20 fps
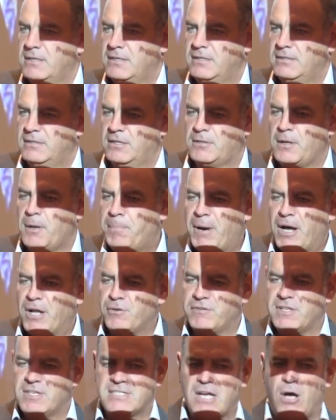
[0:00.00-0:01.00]
that are part
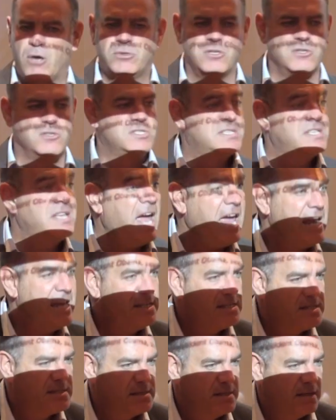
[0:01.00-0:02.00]
of the southern
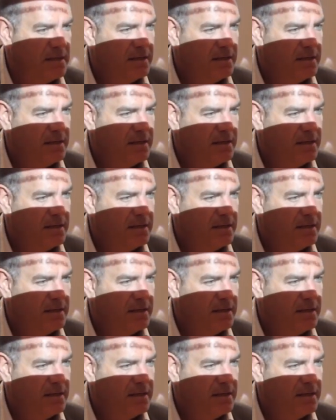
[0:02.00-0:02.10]
states,